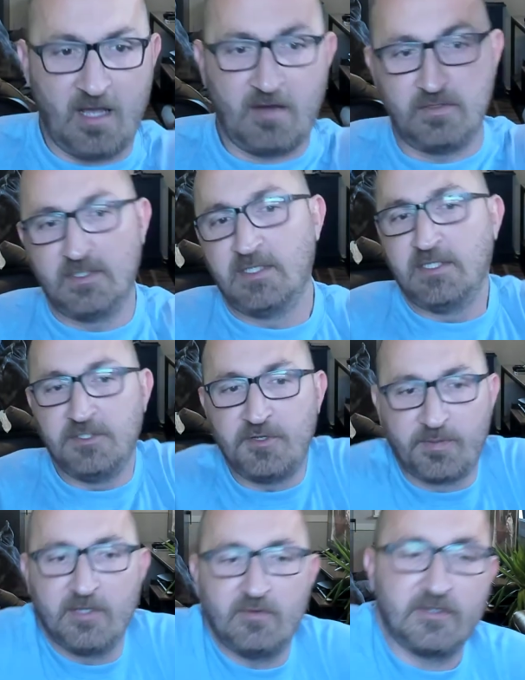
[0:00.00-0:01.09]
oh, you can
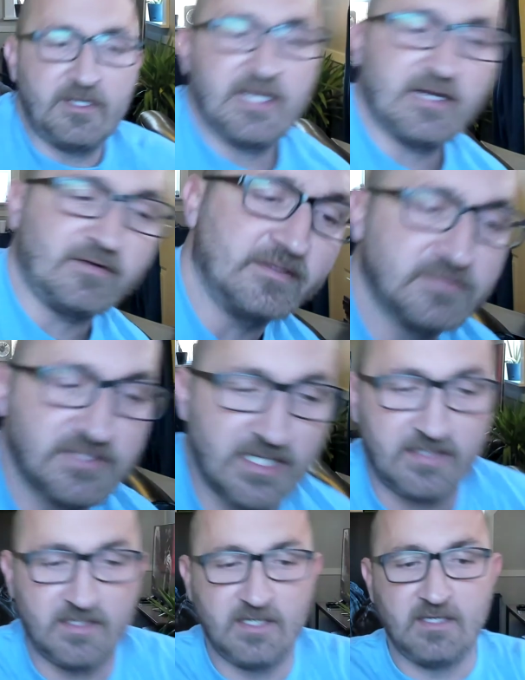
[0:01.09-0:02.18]
pre-order now, and it was
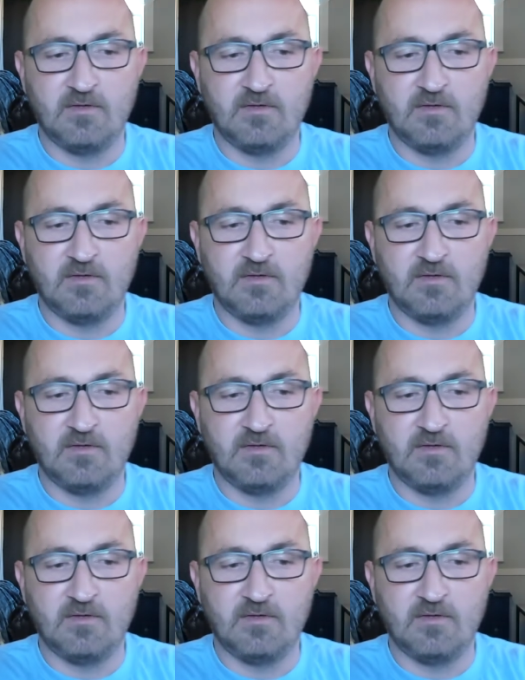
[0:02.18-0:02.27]
like,